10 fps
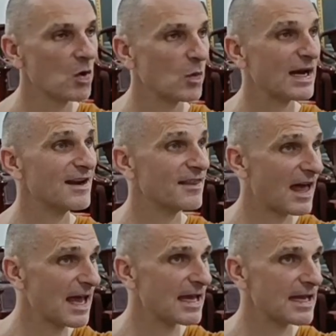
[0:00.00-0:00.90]
When
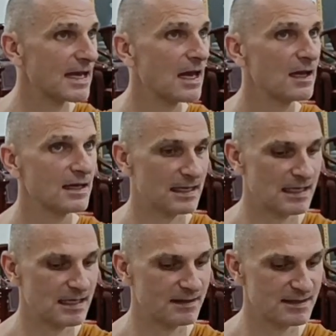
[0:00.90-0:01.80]
they
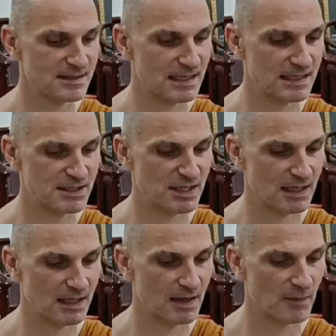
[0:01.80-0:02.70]
hear this
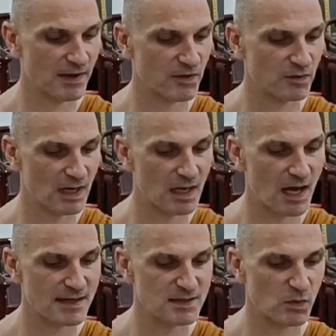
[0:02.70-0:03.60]
teaching by the
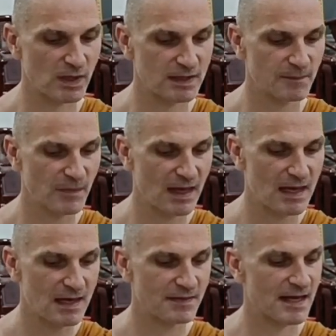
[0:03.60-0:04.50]
realized one,
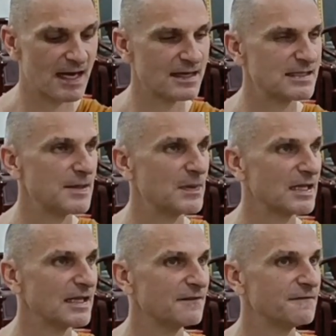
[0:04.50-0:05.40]
they are
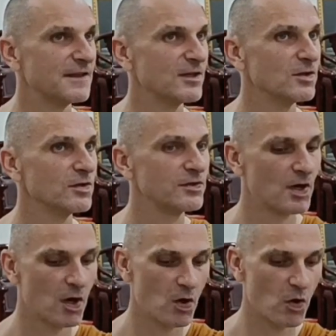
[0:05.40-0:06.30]
typically filled
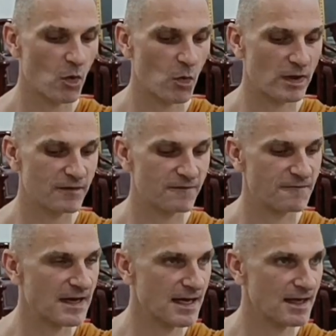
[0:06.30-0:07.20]
with
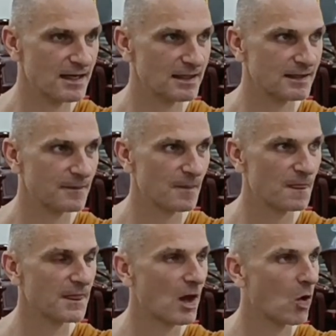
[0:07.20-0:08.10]
fear,
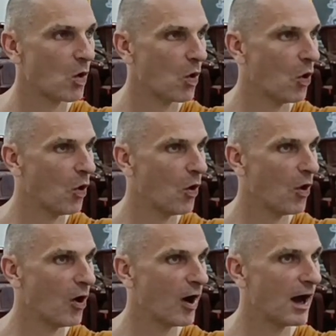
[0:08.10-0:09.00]

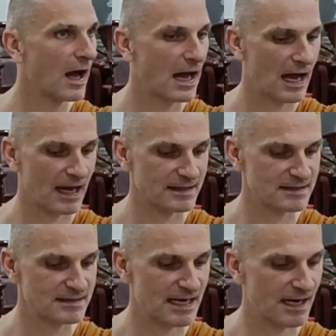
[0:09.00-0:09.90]
awe, and
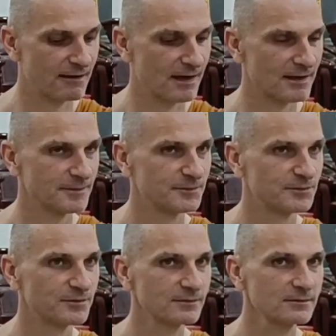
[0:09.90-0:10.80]
terror.
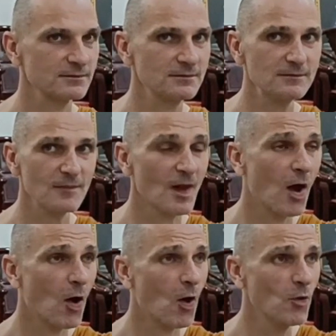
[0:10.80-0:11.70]

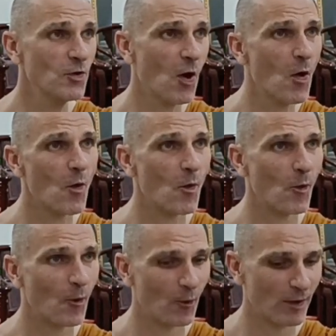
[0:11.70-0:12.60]
Oh no!